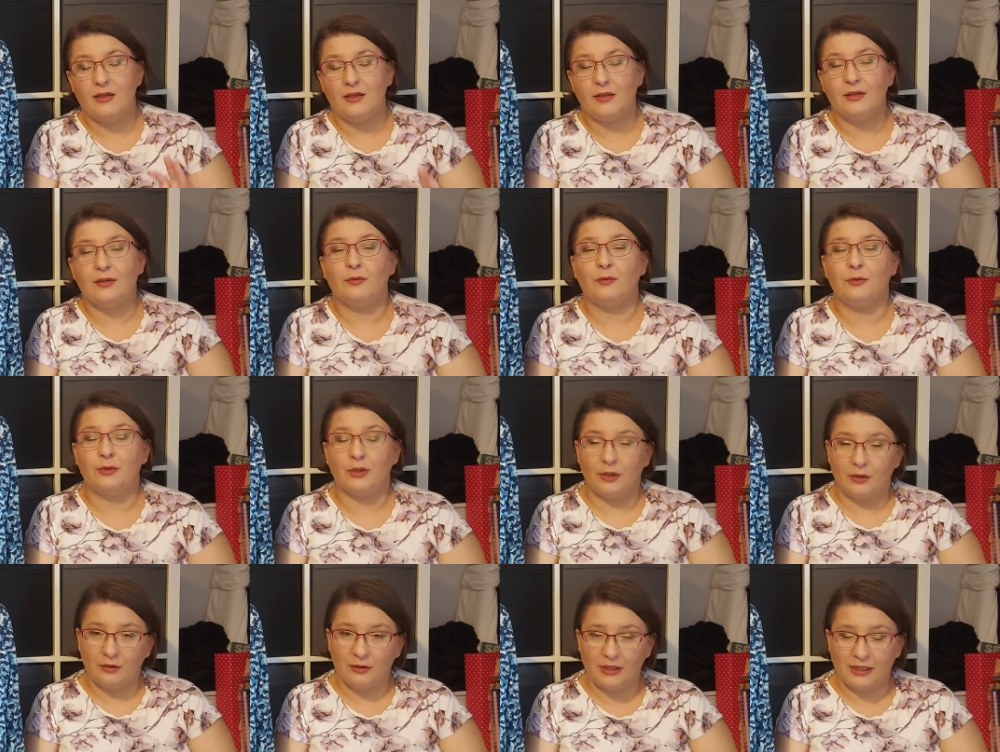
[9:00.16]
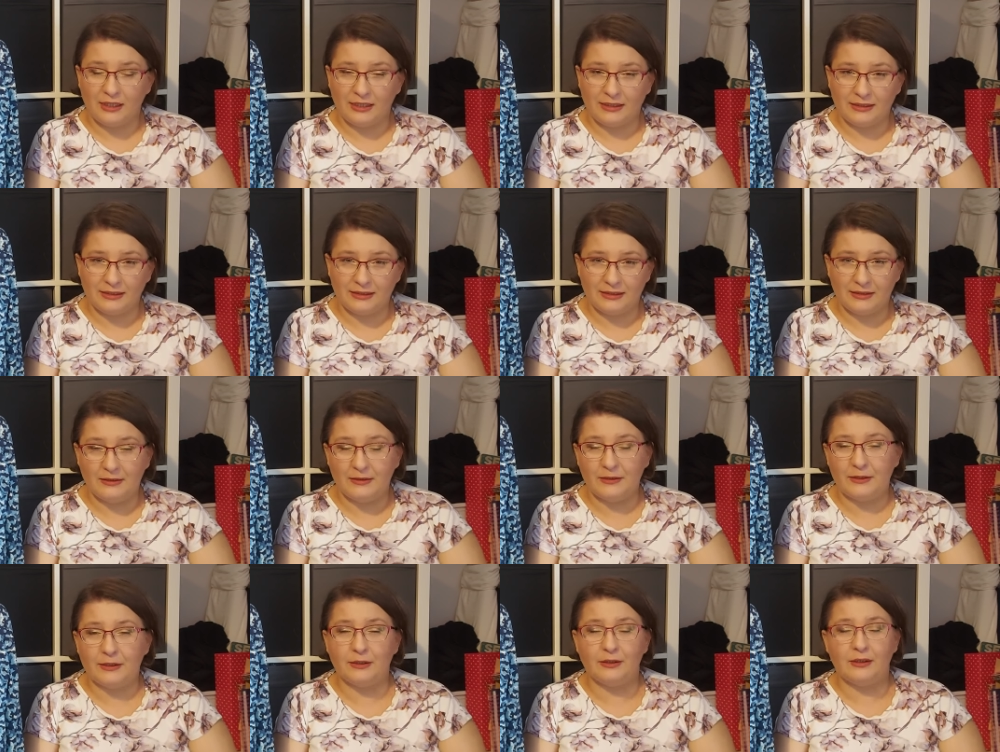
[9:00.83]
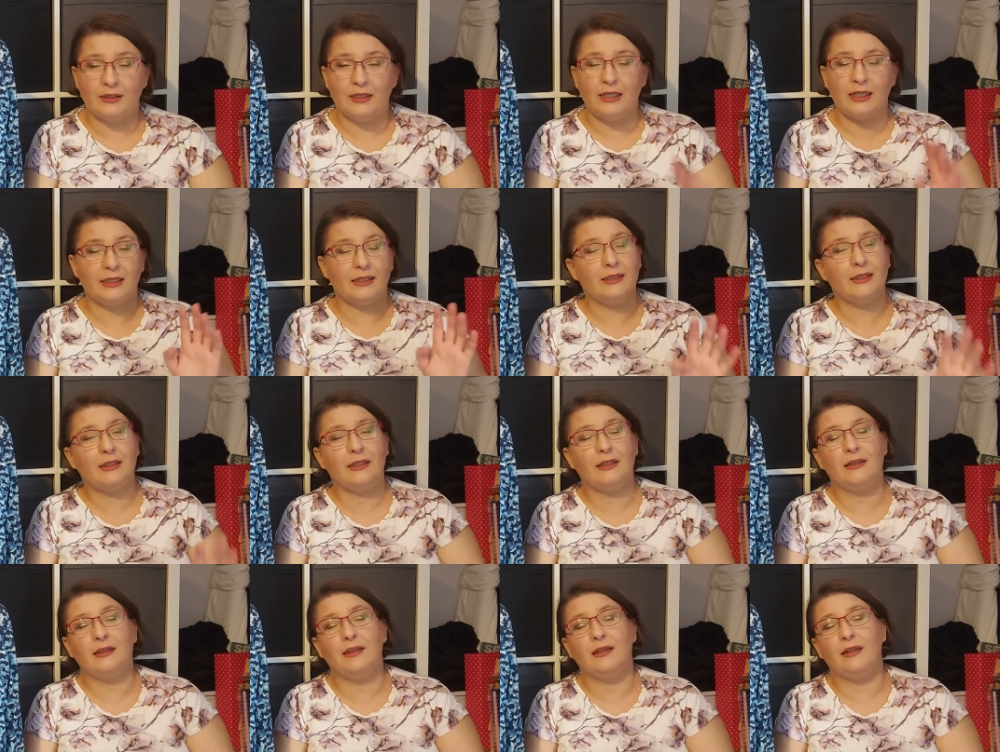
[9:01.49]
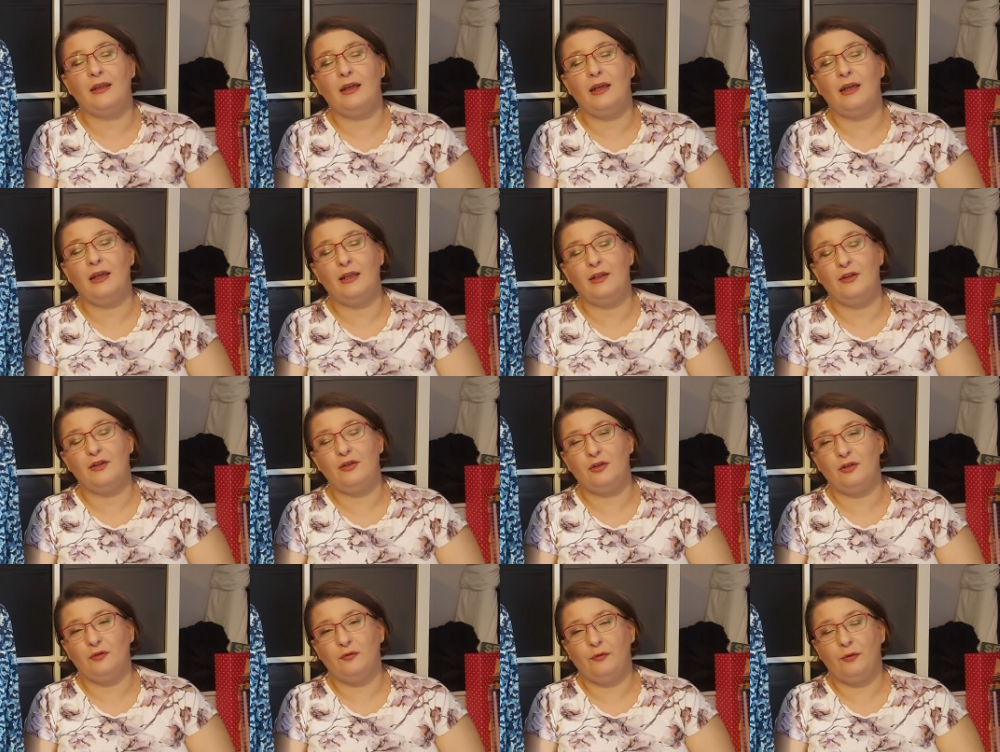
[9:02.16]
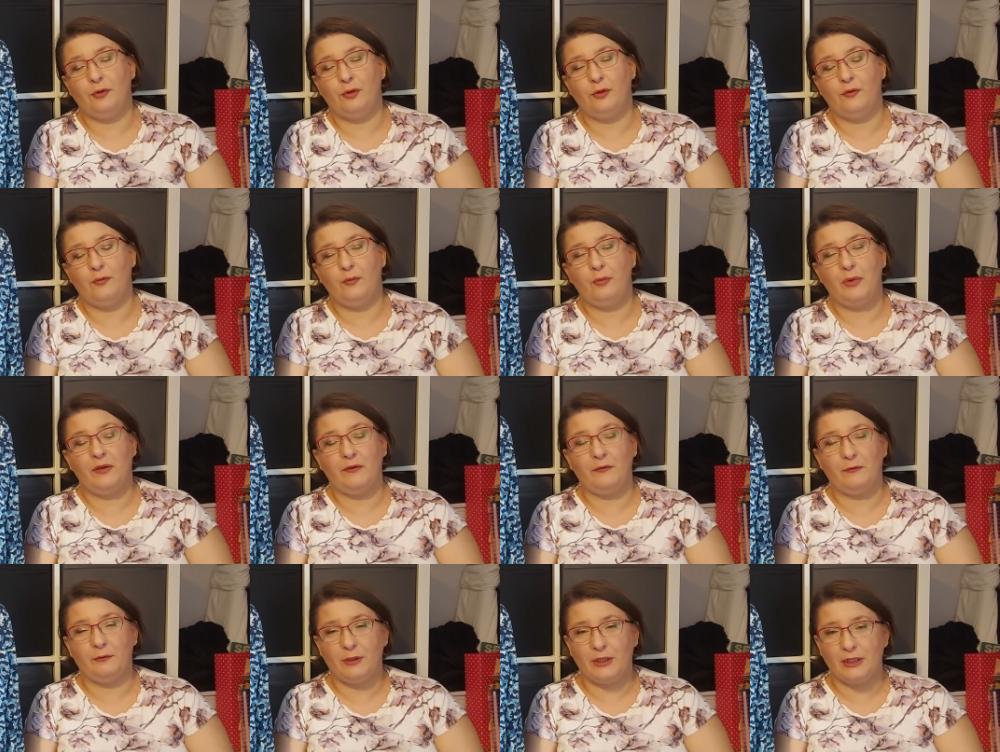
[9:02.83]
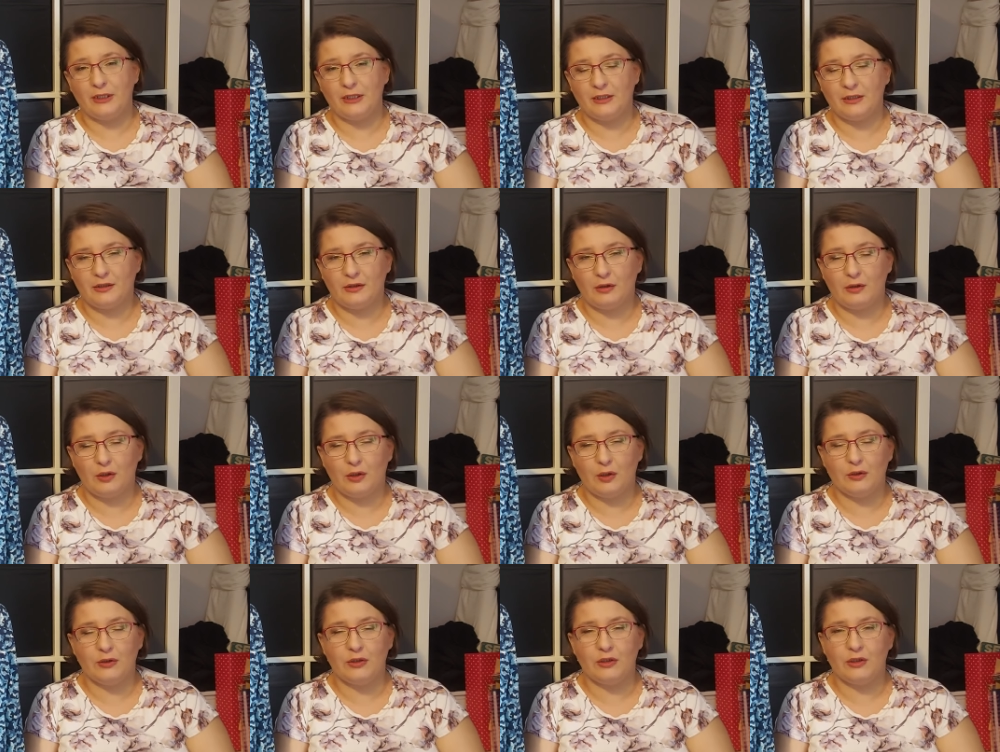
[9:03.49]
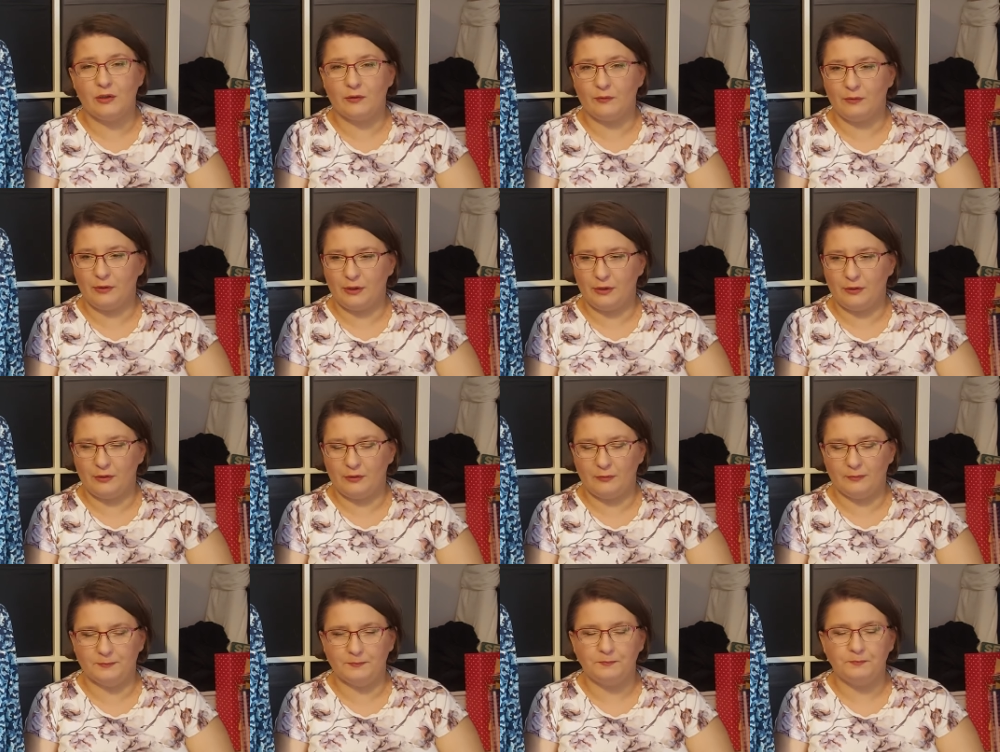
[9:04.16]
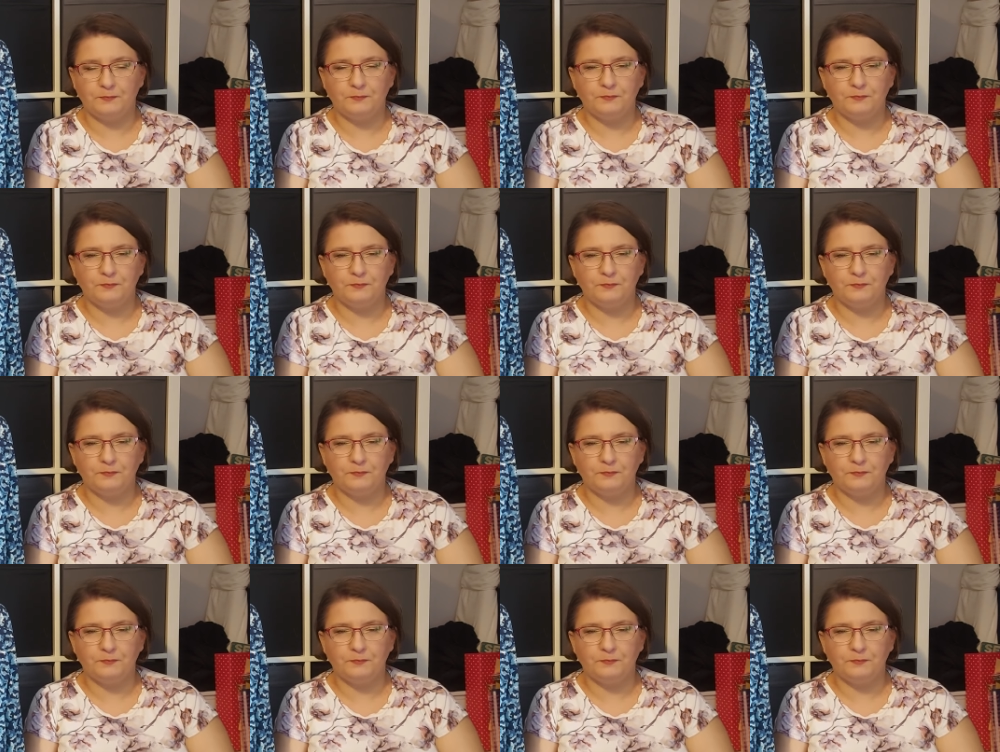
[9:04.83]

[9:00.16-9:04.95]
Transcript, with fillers: So we all had a dinner and then I joined few of my friends on Sewing Zoom.